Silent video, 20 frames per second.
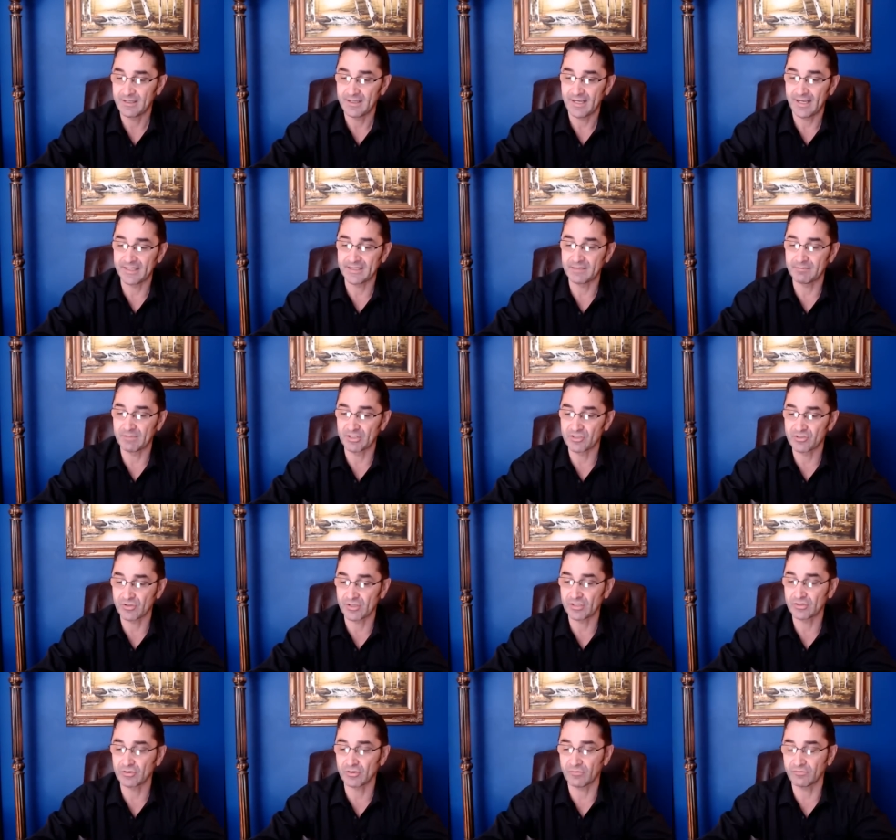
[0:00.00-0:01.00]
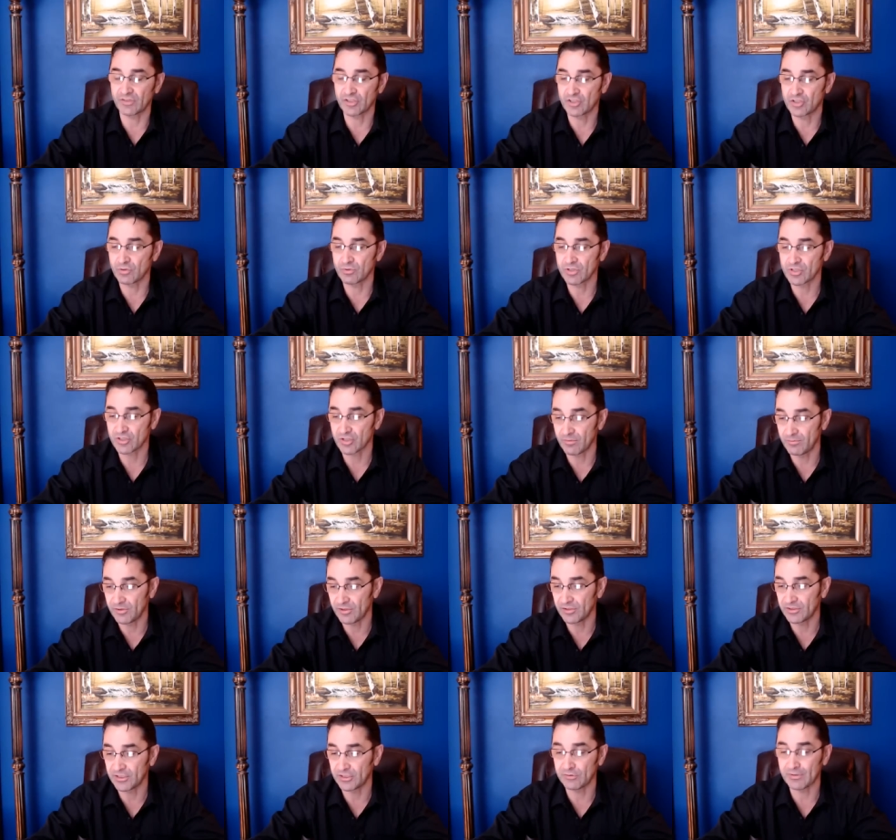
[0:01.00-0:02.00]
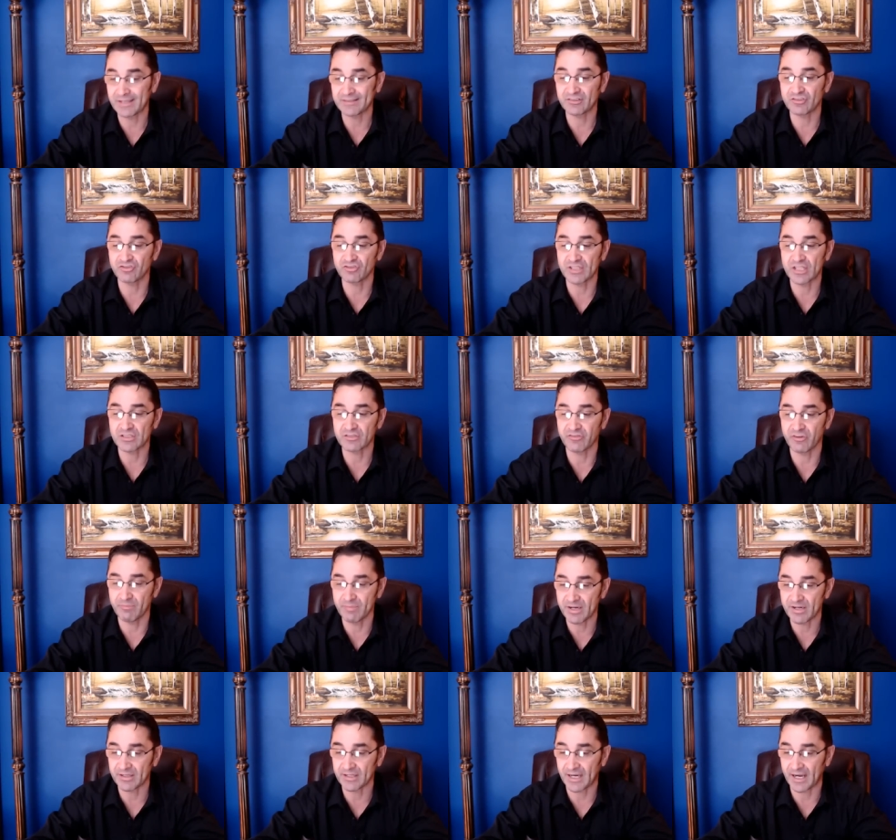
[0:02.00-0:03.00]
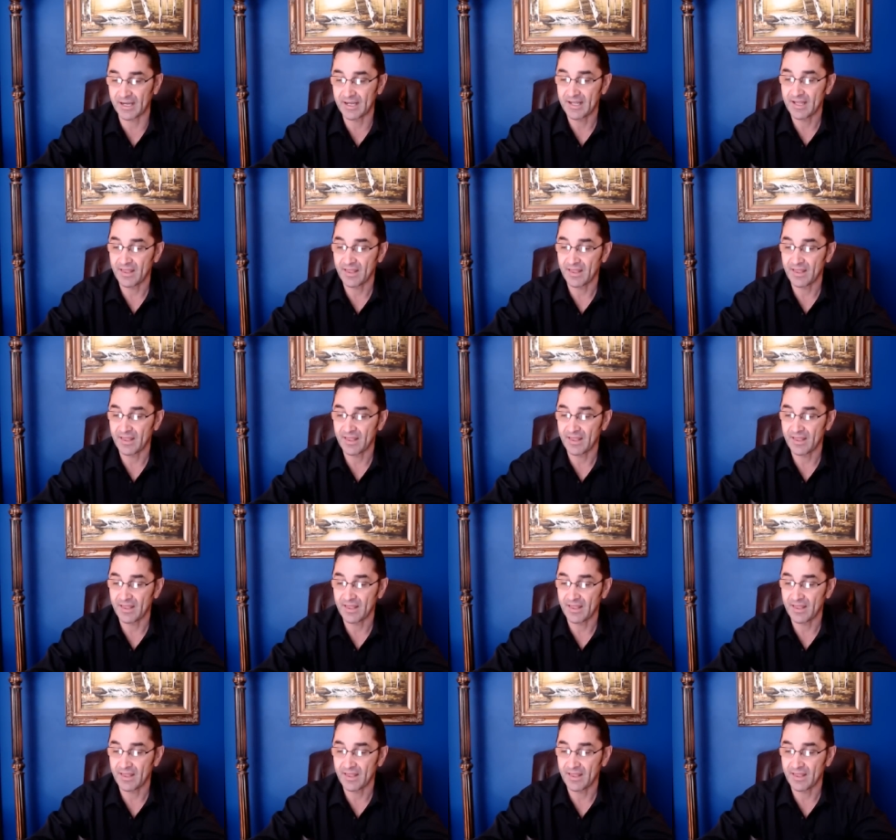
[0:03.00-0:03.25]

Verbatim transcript: and the majority of the Jewish community in the United States of America.